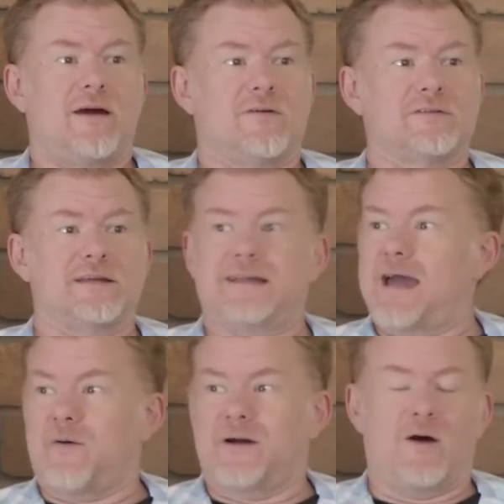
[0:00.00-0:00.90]
only
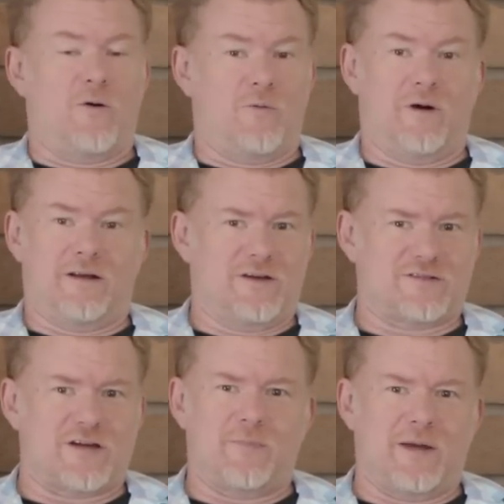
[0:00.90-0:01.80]
now I know what
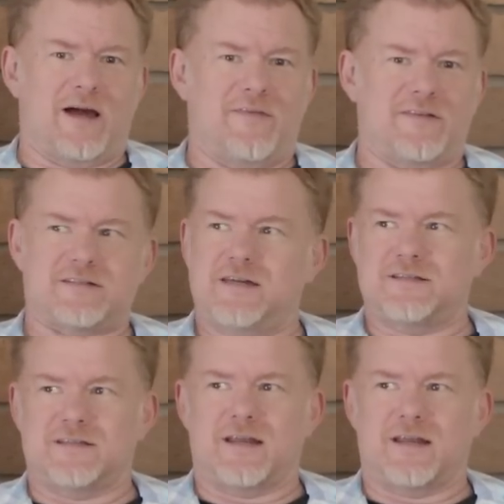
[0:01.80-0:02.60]
goes on behind the scenes